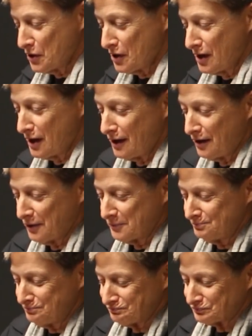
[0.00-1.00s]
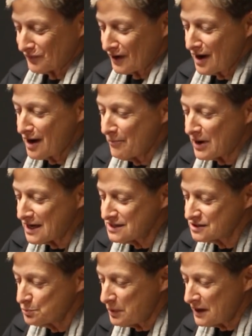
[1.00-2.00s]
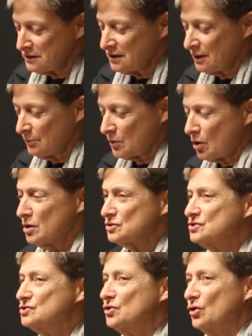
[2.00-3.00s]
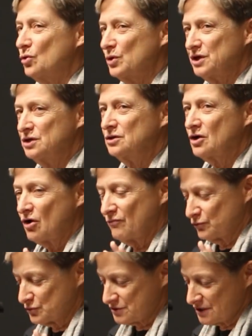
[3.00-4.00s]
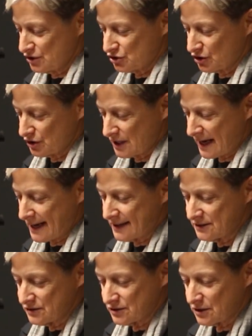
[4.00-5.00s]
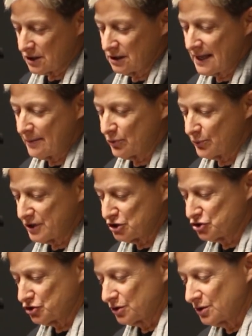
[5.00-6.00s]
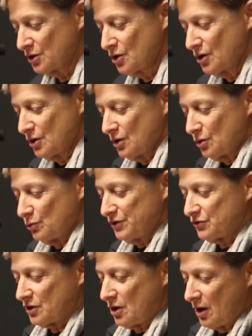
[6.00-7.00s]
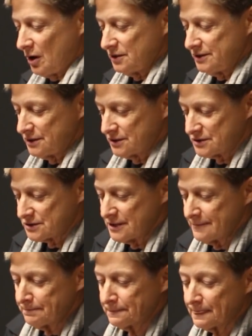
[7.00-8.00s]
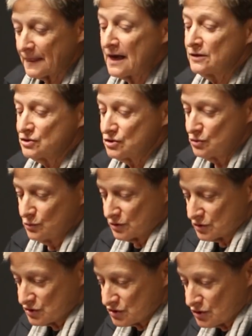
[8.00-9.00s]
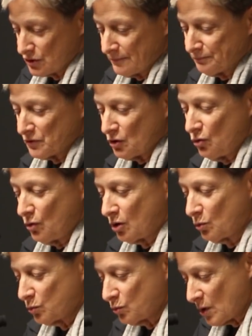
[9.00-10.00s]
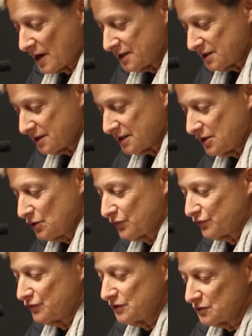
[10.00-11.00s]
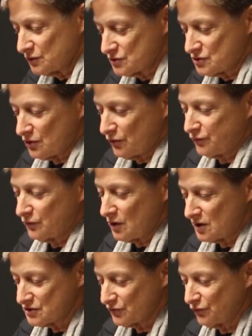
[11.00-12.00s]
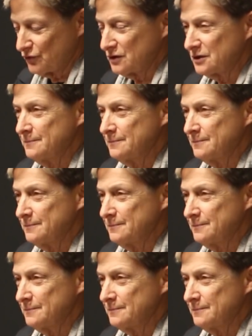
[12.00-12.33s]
but I spend them also in conversation and collaboration with colleagues and students who are writing in the fields of philosophy,